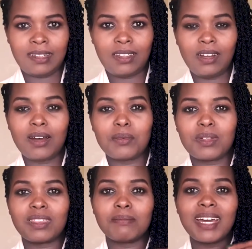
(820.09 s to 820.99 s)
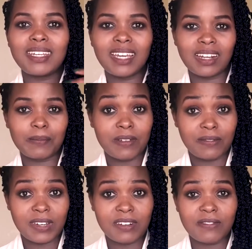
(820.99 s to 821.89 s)
You know, the mind can be
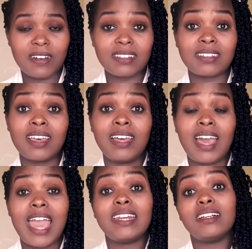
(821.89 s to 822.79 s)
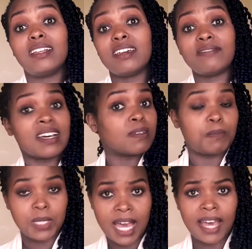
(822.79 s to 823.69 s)
very fast and leave us
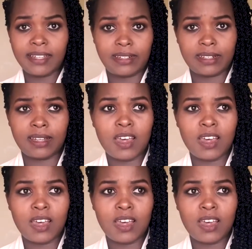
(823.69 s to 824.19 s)
behind.